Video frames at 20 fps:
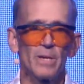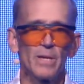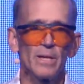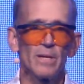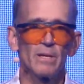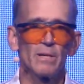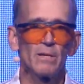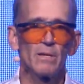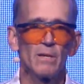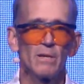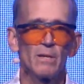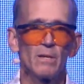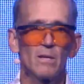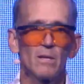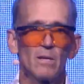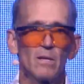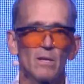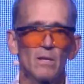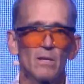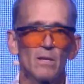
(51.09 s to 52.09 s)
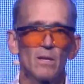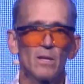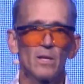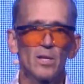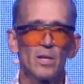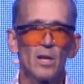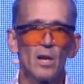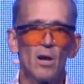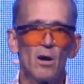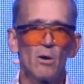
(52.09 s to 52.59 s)
me.
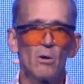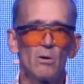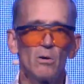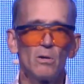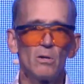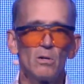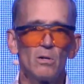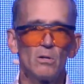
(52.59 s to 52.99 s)
You know?